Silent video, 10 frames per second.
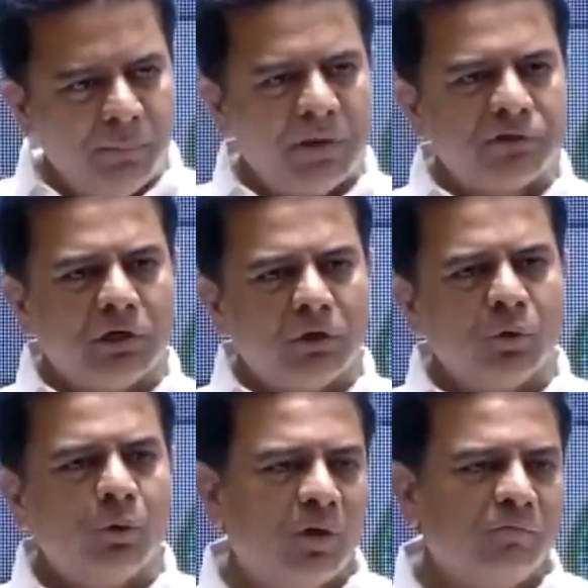percent lo
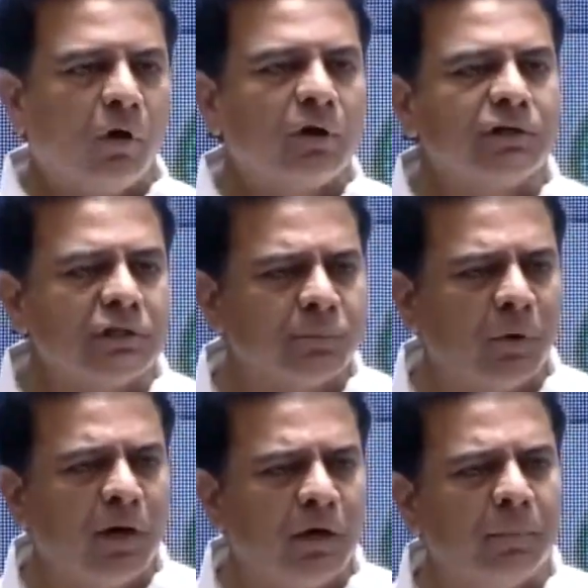you have forty-six
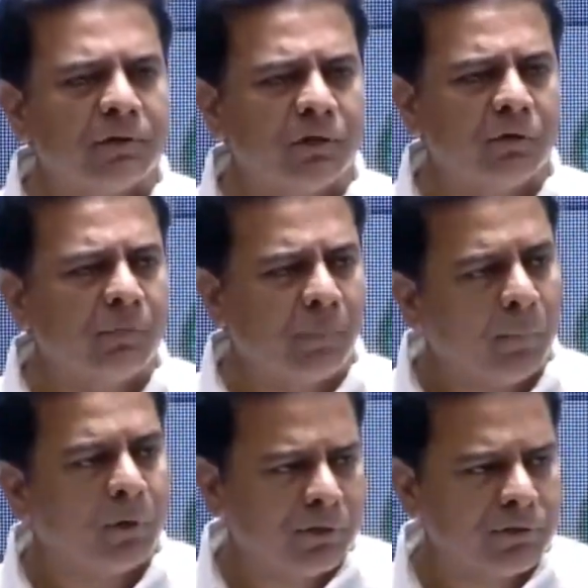point eight percent of the
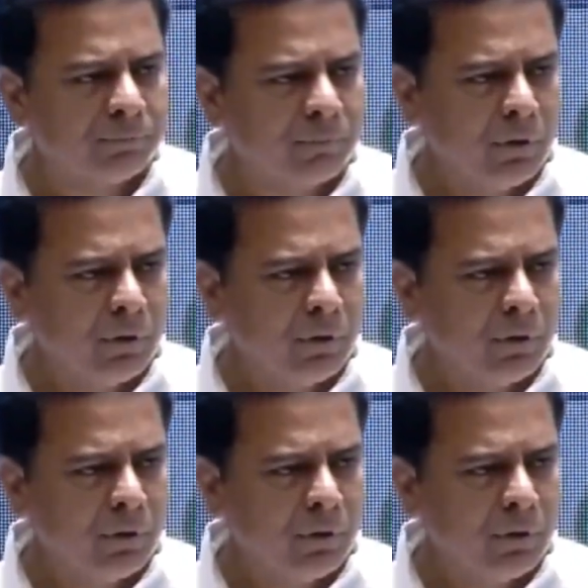population.